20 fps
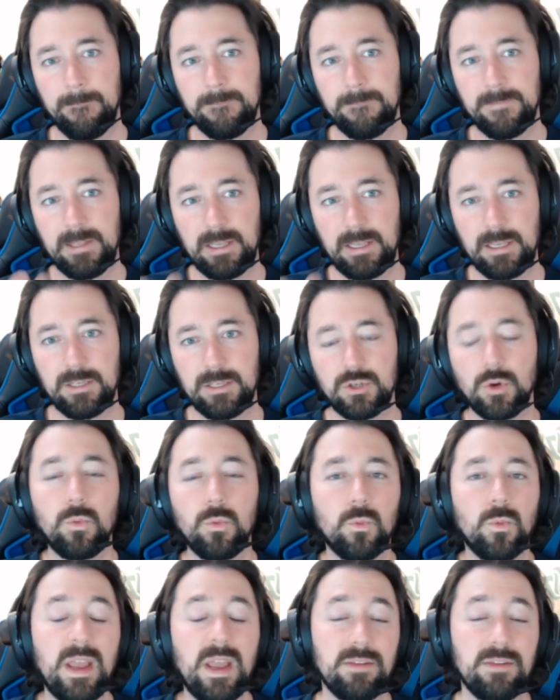
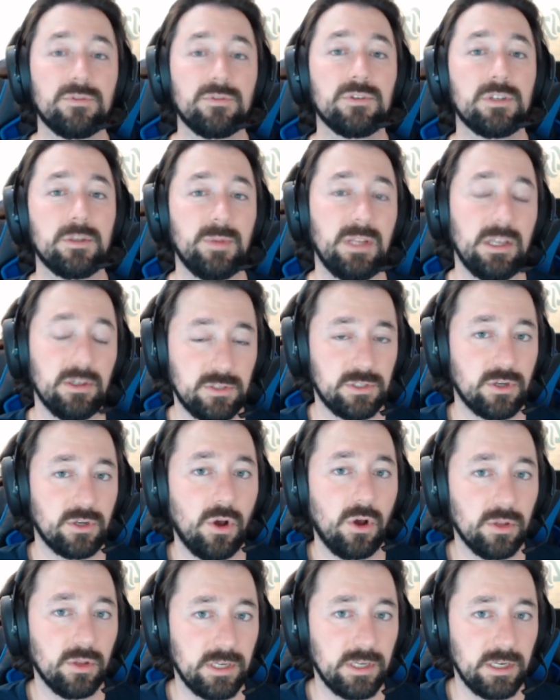don't wait for somebody else to
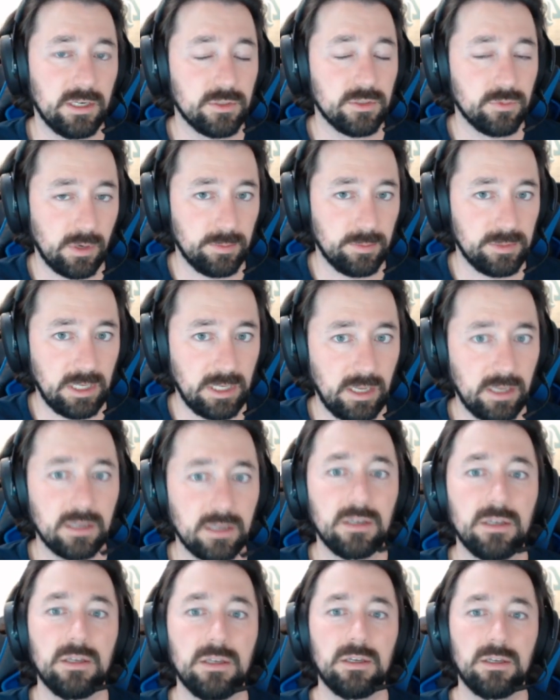call it in is what I'm saying.
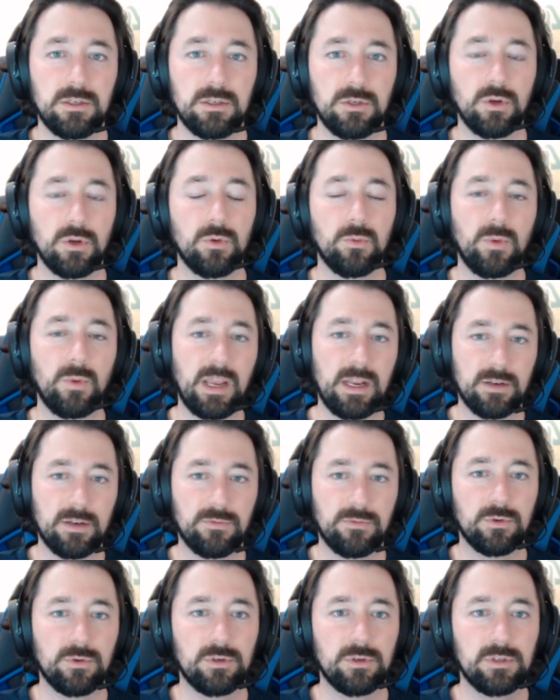Don't wait
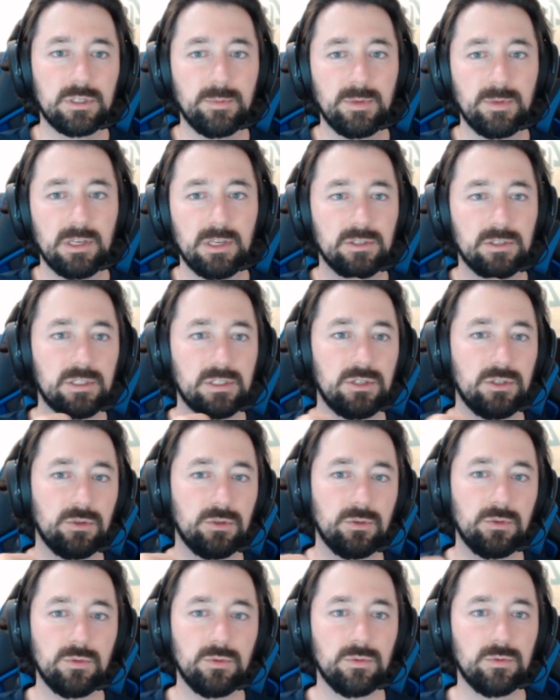for somebody else
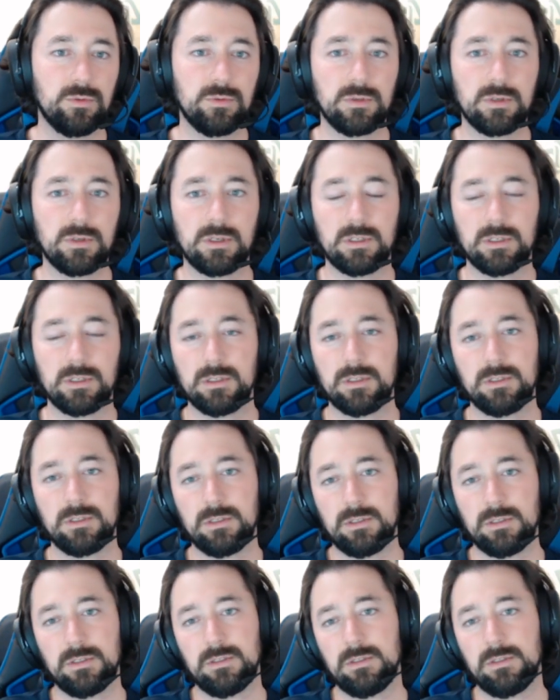to
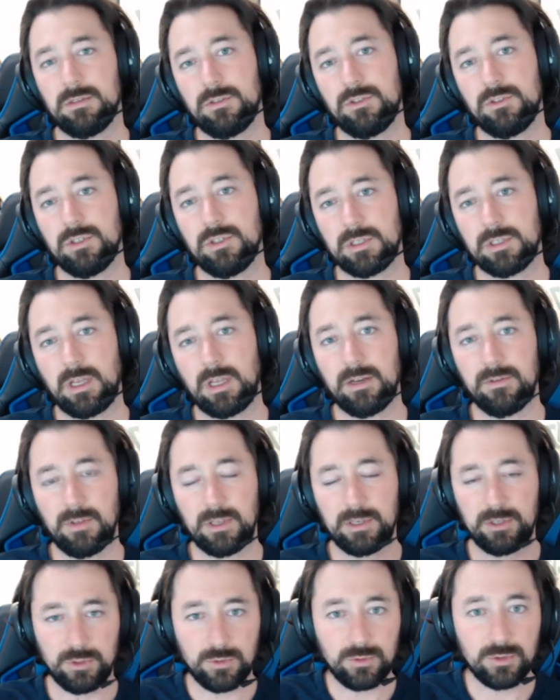just kind of
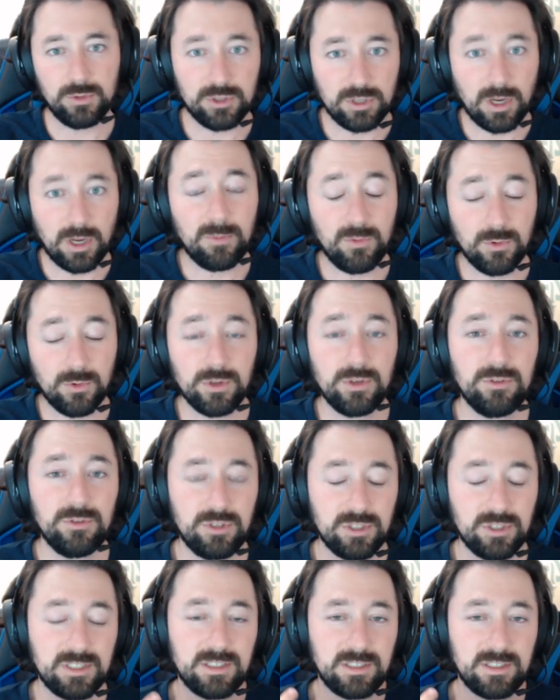like do your job for you.
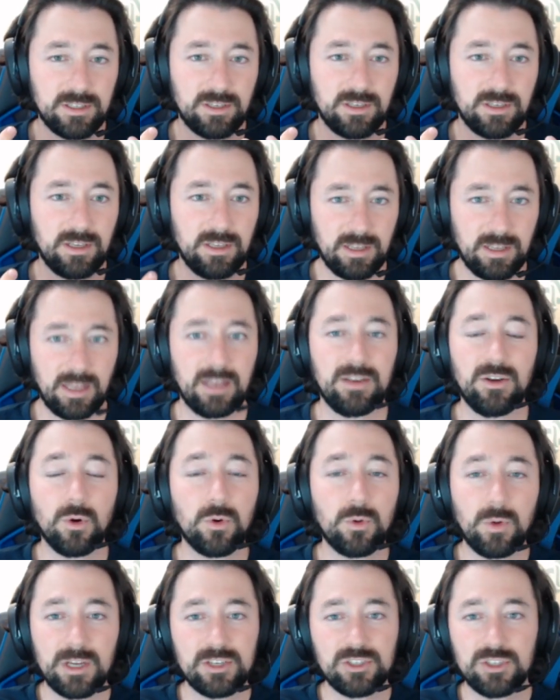Just no
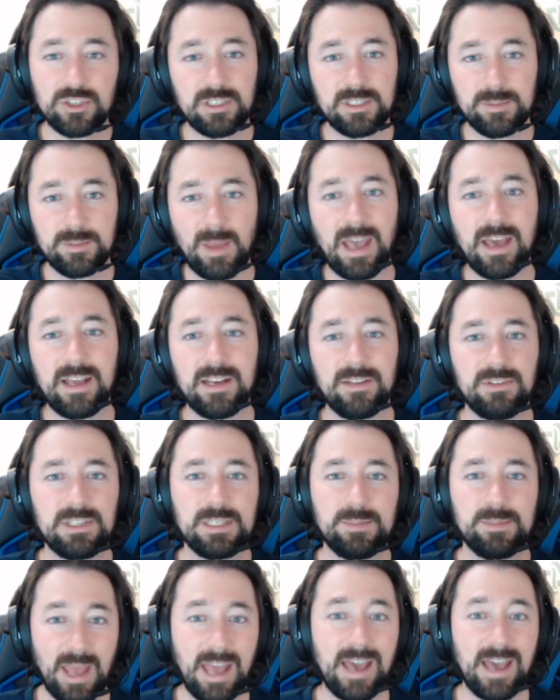question is bad. If
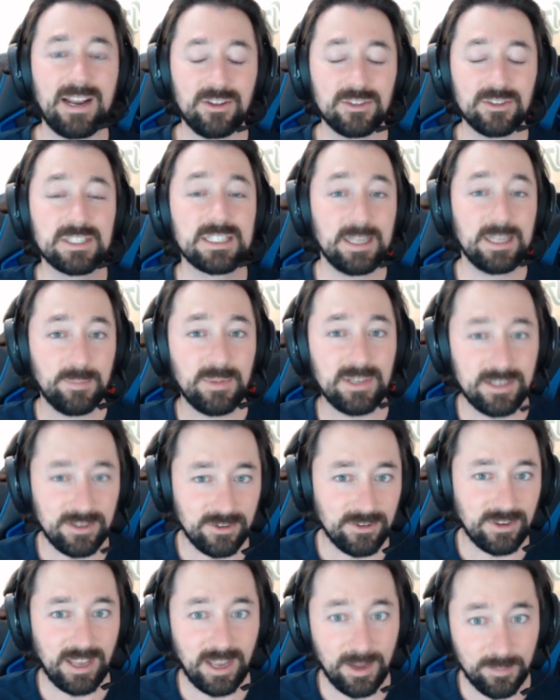it's bad, I'll skip it.
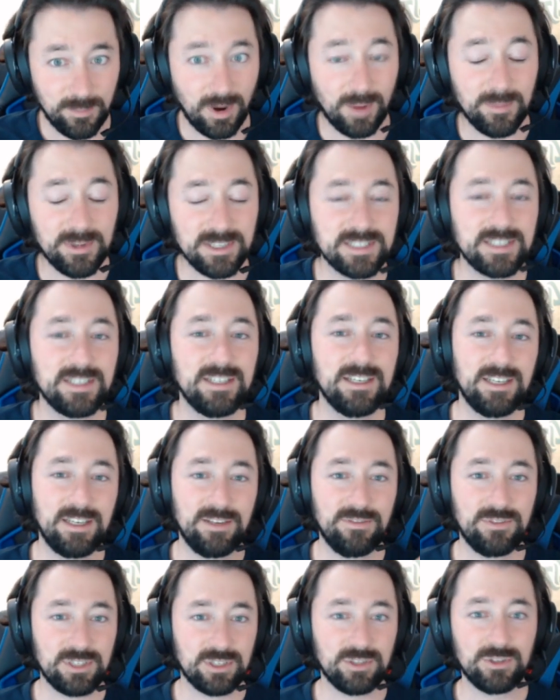Okay, I promise.
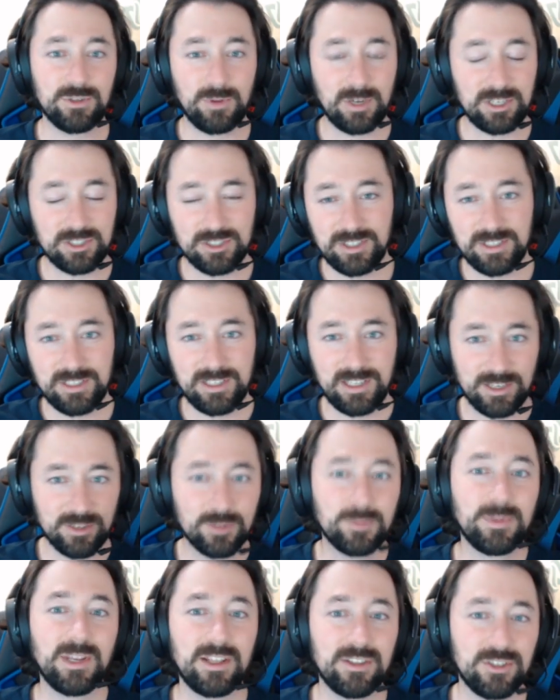If it's a good question, then
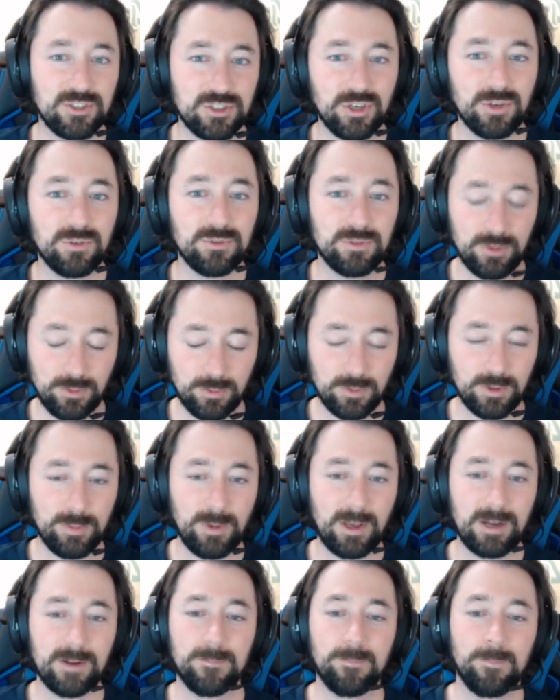it'll be on the show. Don't worry
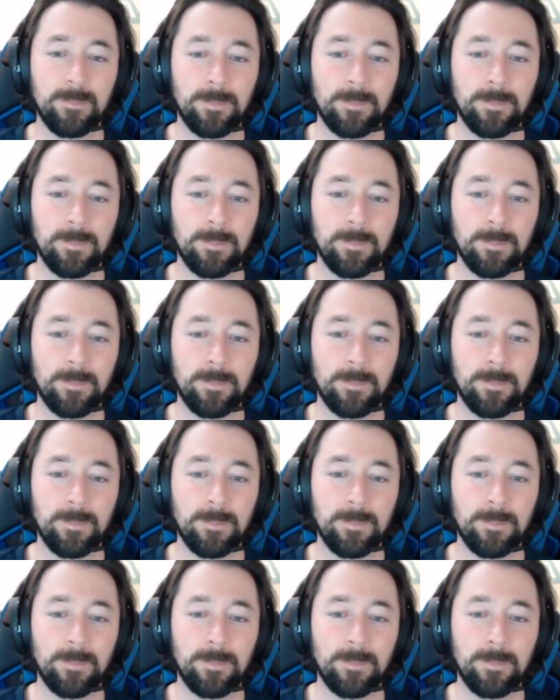about it.